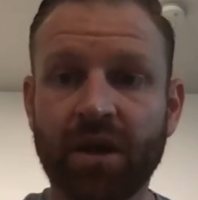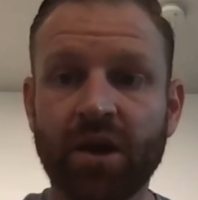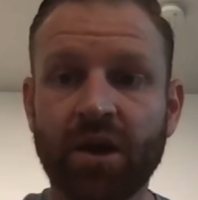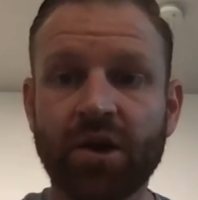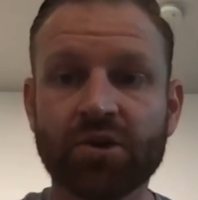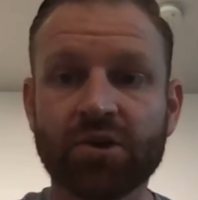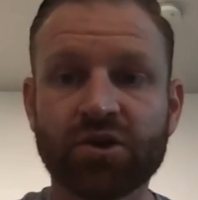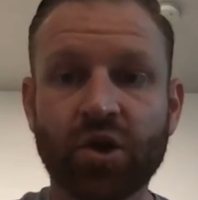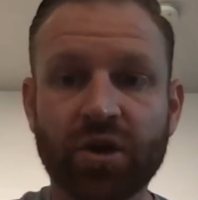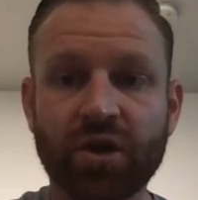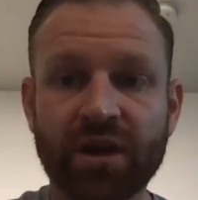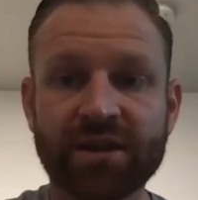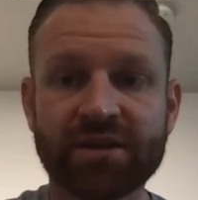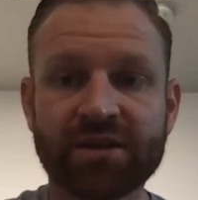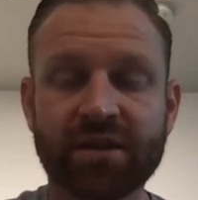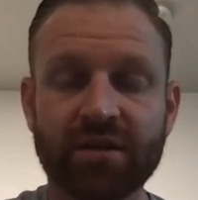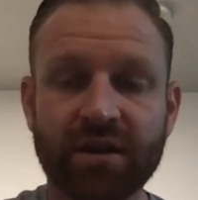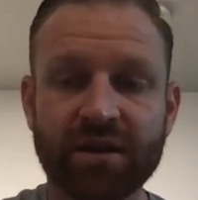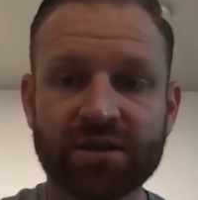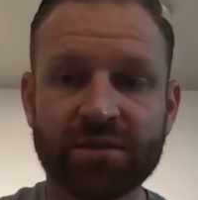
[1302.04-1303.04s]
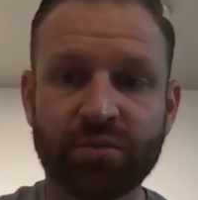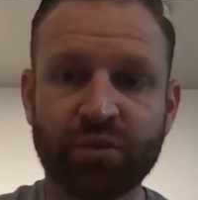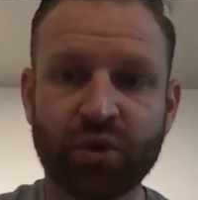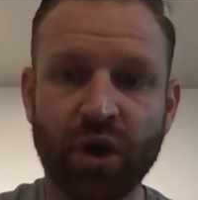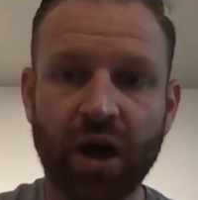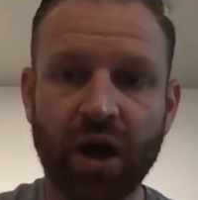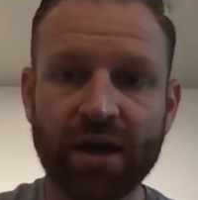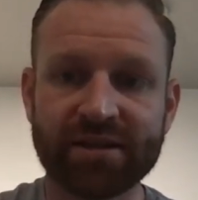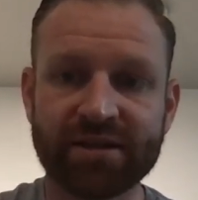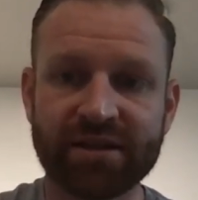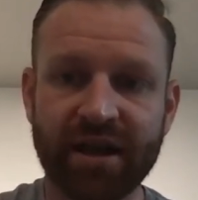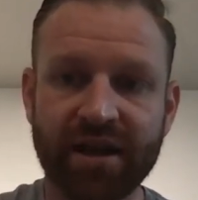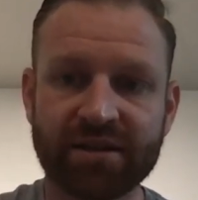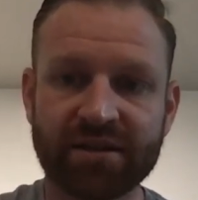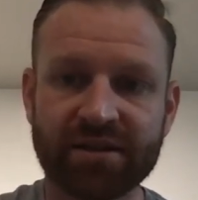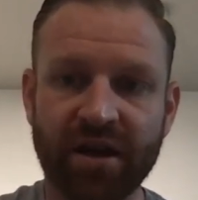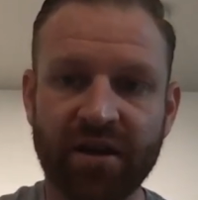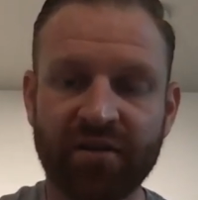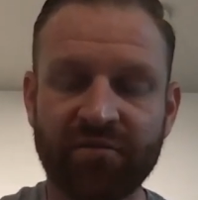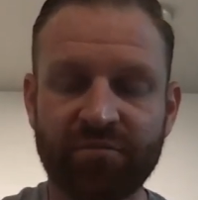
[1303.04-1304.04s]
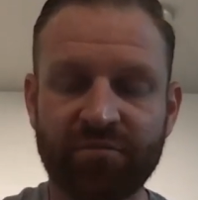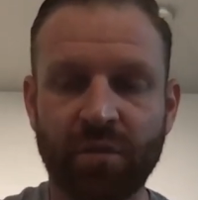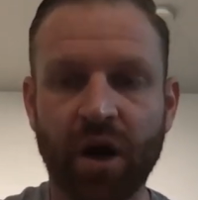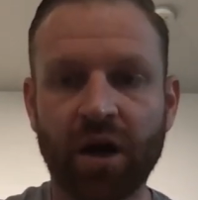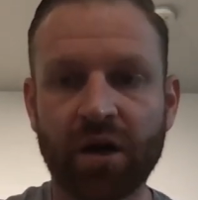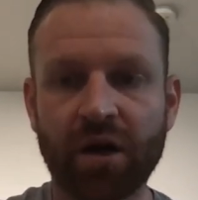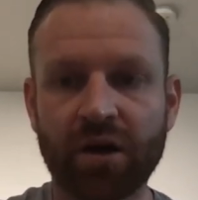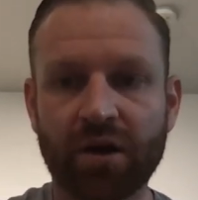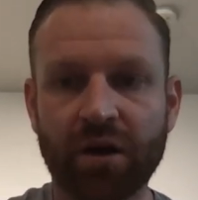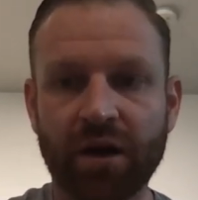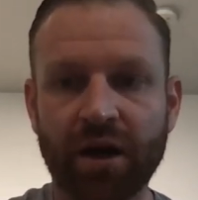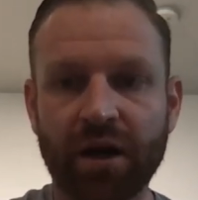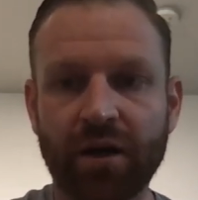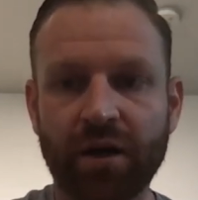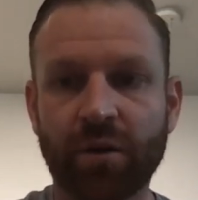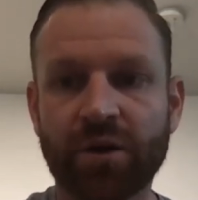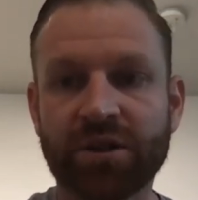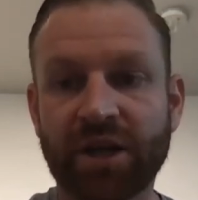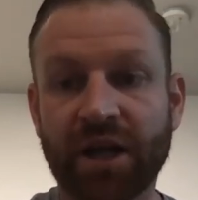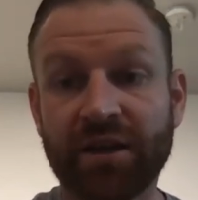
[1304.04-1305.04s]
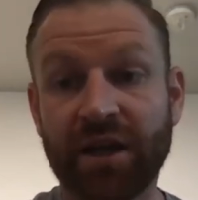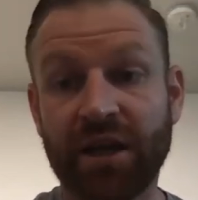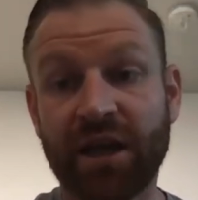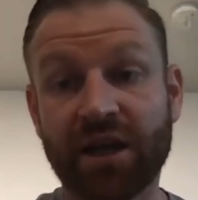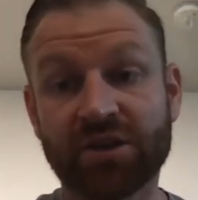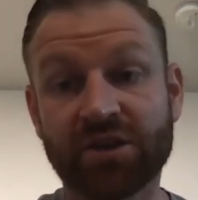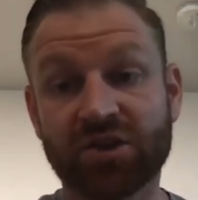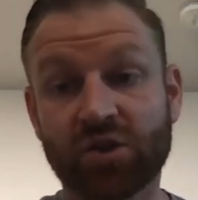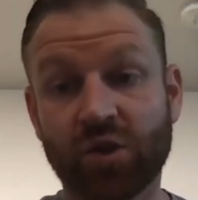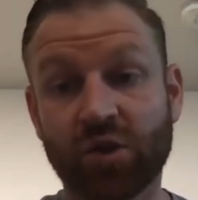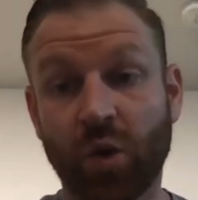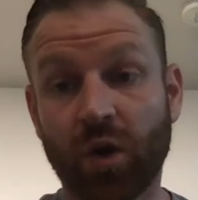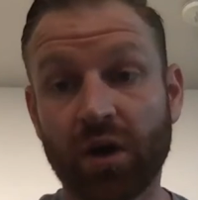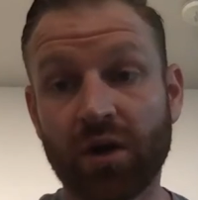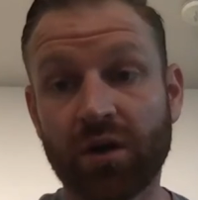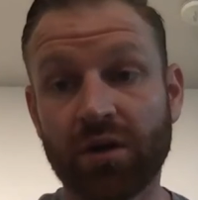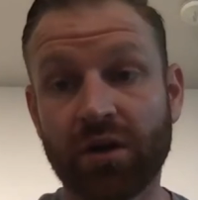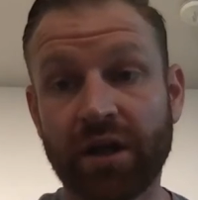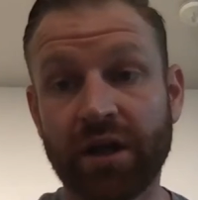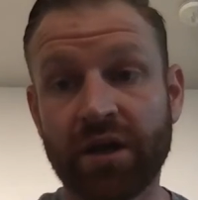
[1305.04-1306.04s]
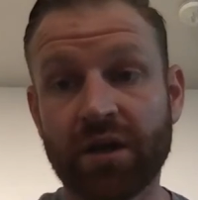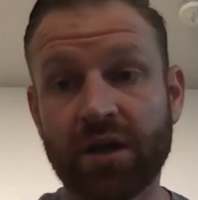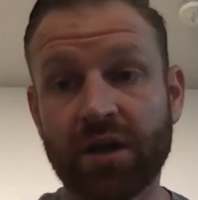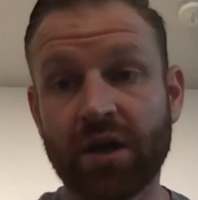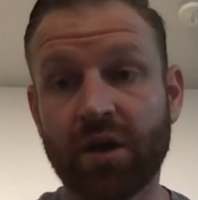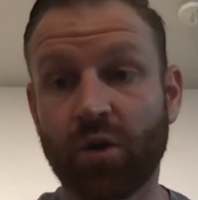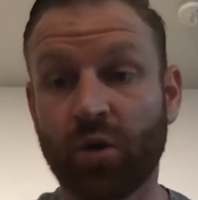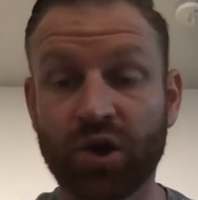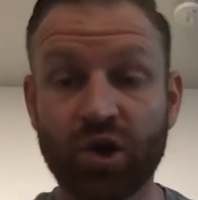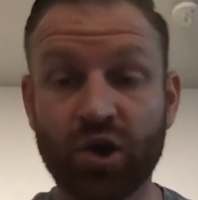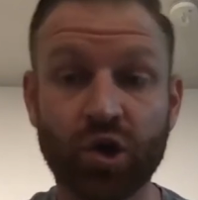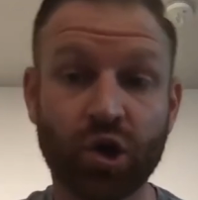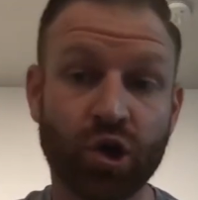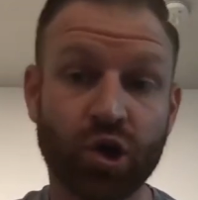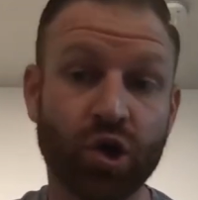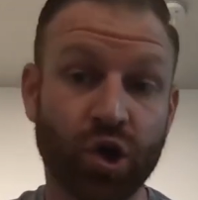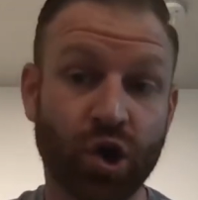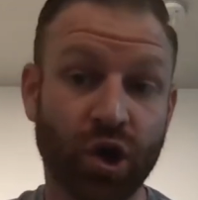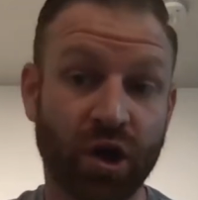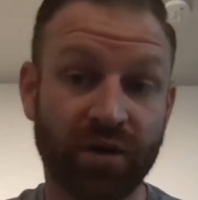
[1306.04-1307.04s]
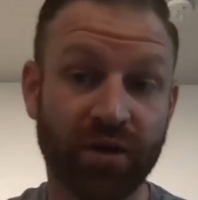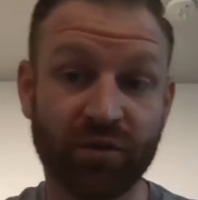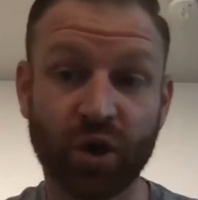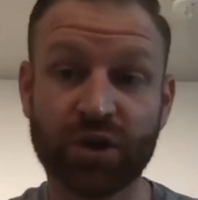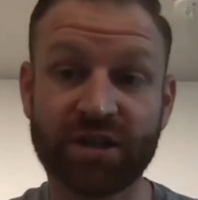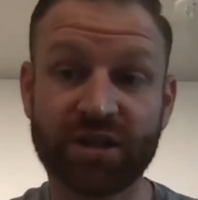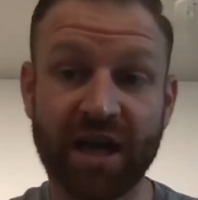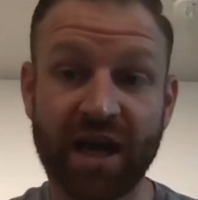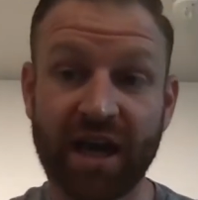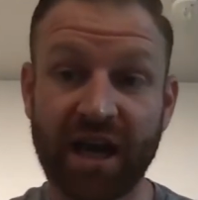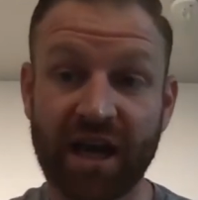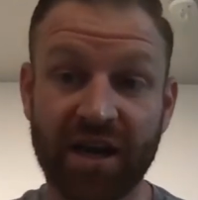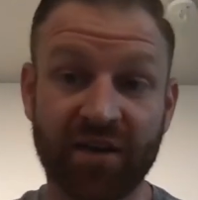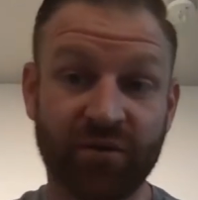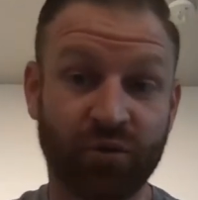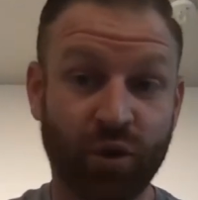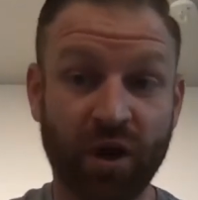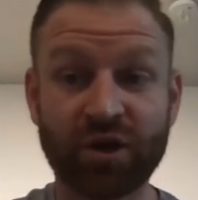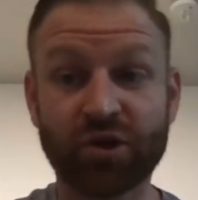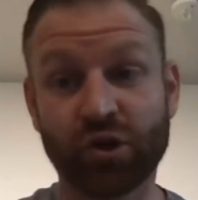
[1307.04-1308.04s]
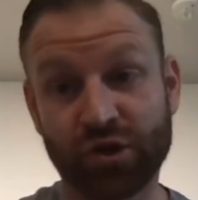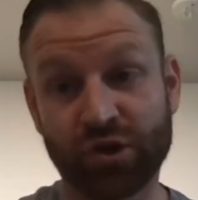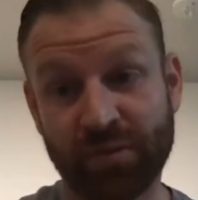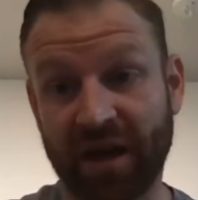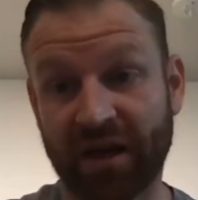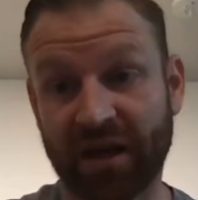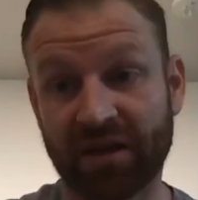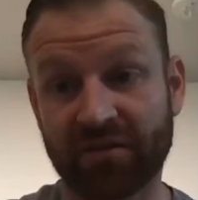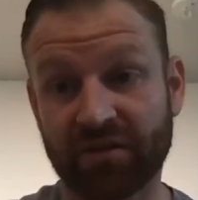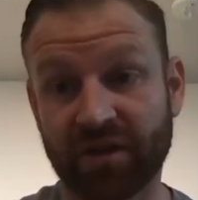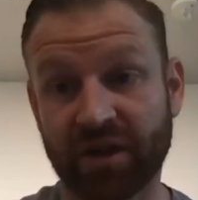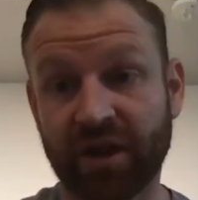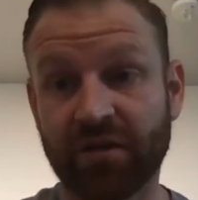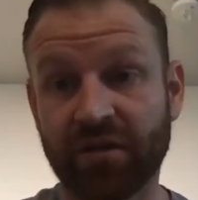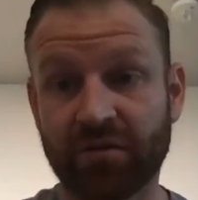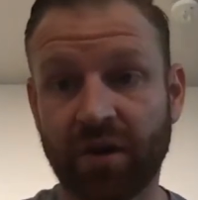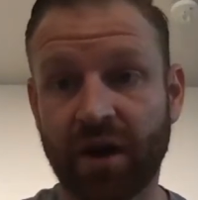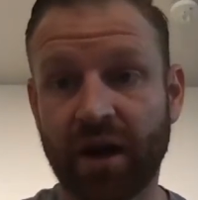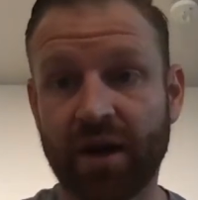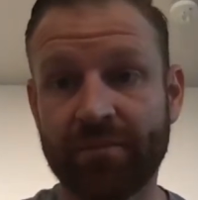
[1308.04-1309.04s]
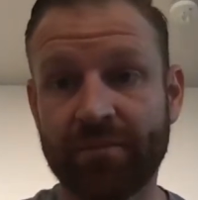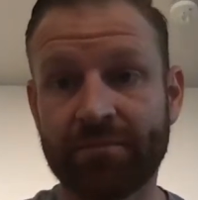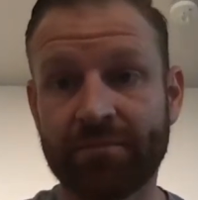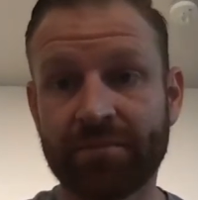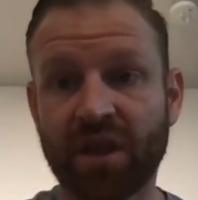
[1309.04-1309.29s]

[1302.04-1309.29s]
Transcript: So this process of monitoring, which I think historically you could have looked at kind of retrospectively, right?